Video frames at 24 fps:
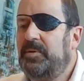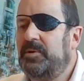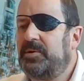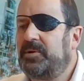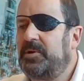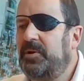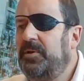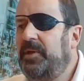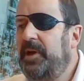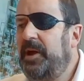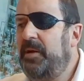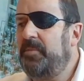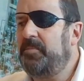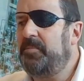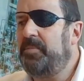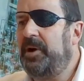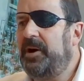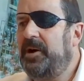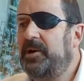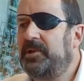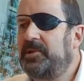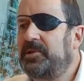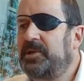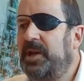So that
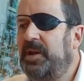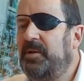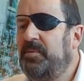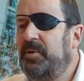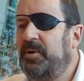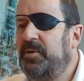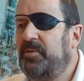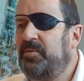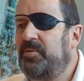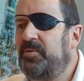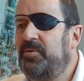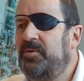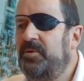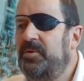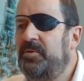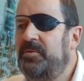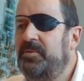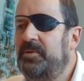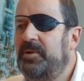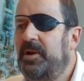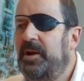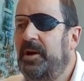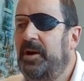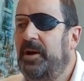part's coming
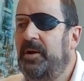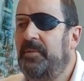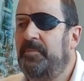through.